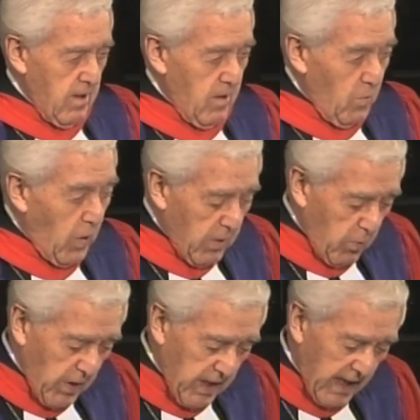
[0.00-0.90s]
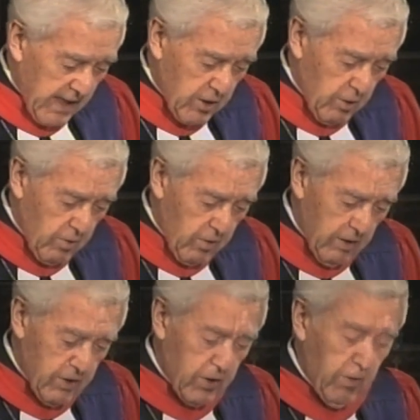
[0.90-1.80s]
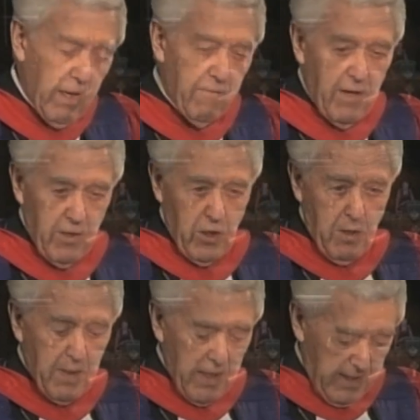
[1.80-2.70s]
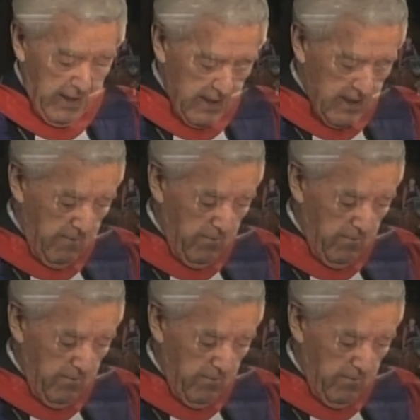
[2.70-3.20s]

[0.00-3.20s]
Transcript: When we are too close to our vulnerabilities,